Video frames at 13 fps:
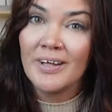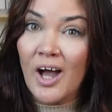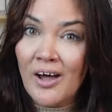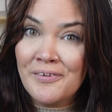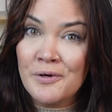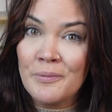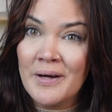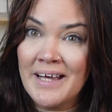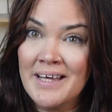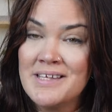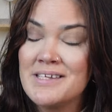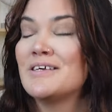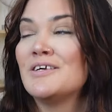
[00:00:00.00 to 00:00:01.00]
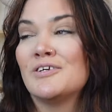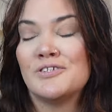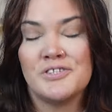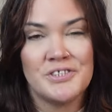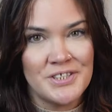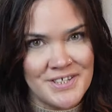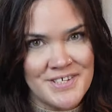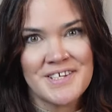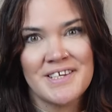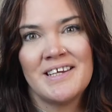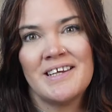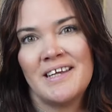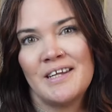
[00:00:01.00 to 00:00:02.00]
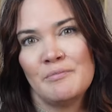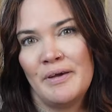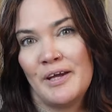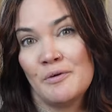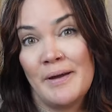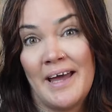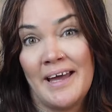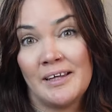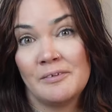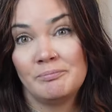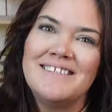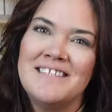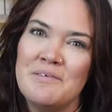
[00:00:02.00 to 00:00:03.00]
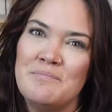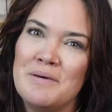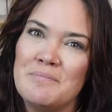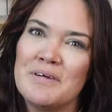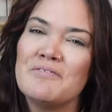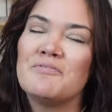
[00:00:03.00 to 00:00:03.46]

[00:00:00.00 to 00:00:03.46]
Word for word: Otherwise, you're just gonna need a bigger bag. Tip number